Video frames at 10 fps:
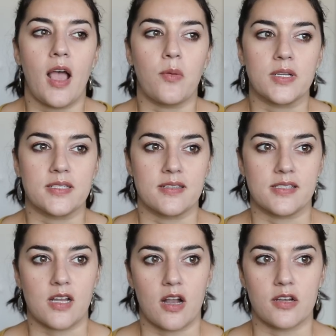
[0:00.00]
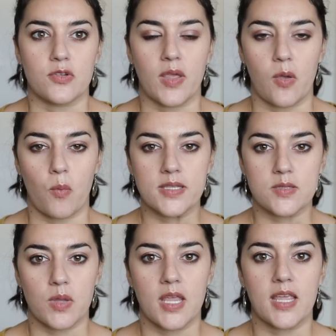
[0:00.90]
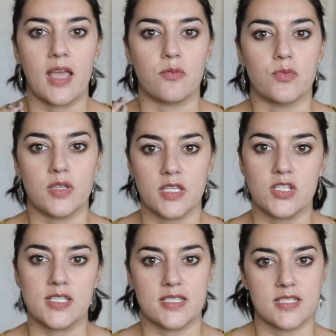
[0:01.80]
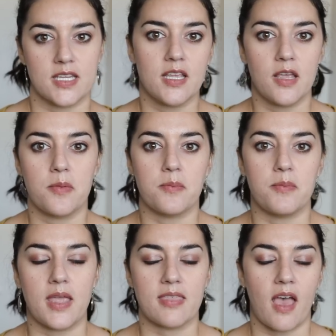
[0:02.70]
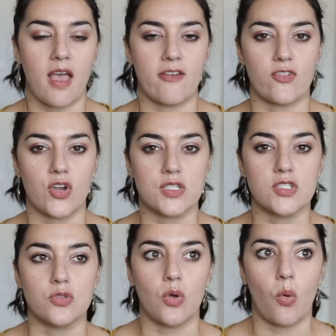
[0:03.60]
I wanted to start doing it once a week and really just make that effort to